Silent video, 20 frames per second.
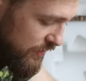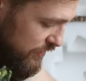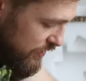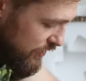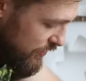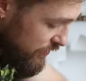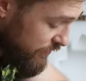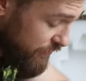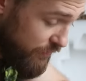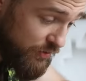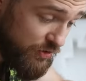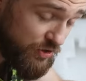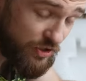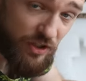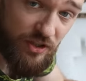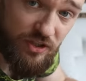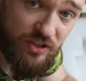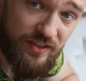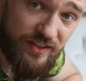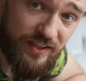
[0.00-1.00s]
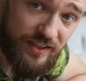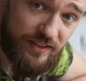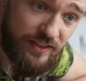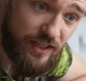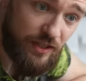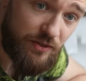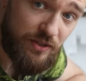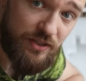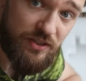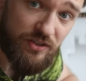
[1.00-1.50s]
so full charge in 6
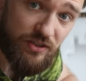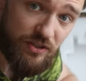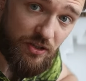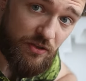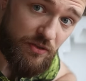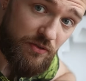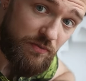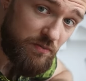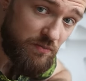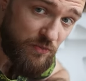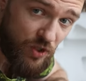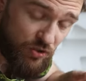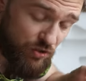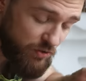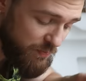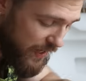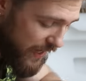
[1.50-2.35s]
hours, so not too